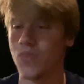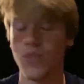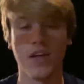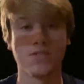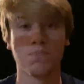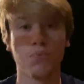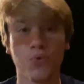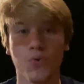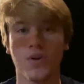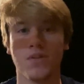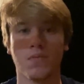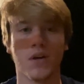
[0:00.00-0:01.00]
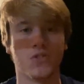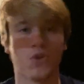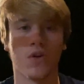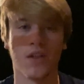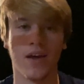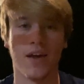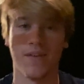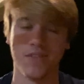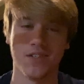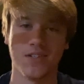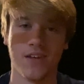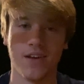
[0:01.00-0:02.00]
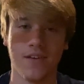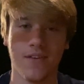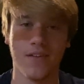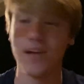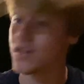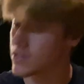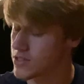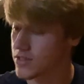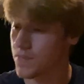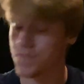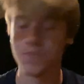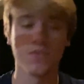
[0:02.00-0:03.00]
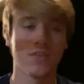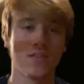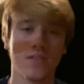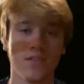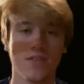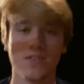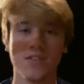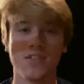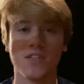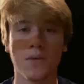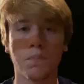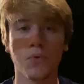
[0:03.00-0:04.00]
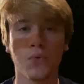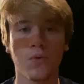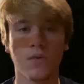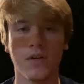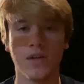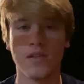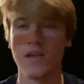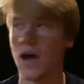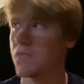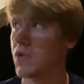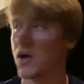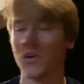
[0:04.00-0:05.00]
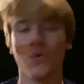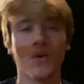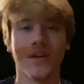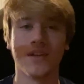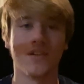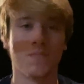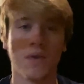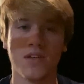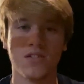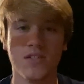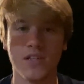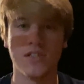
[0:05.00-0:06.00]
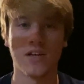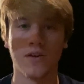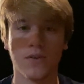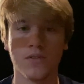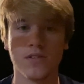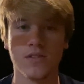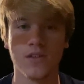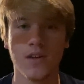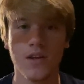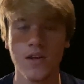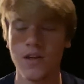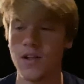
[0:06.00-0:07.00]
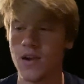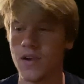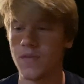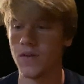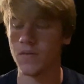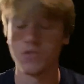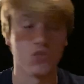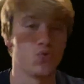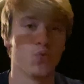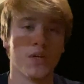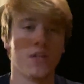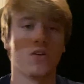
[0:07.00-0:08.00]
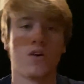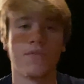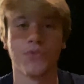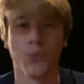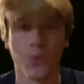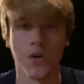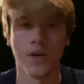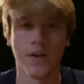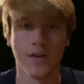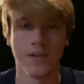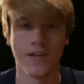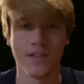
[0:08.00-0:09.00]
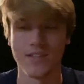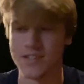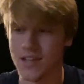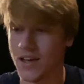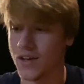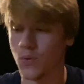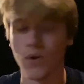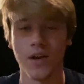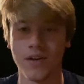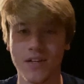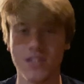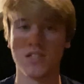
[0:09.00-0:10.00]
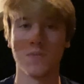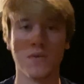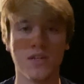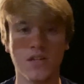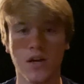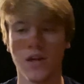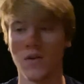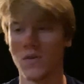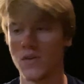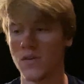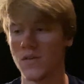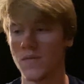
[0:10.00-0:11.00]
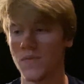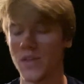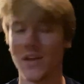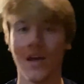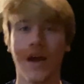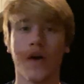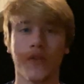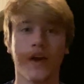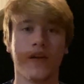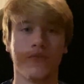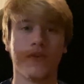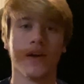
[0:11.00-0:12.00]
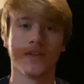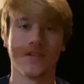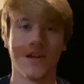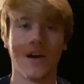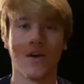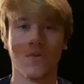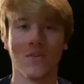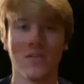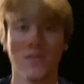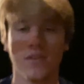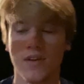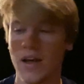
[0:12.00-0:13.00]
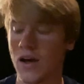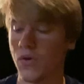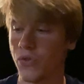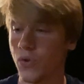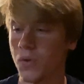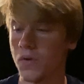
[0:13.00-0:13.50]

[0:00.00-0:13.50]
that's pretty much all I have to say. It's simple. I'm not going into much details. I'm just reading off the word and saying what needs to be done and how that affects now, how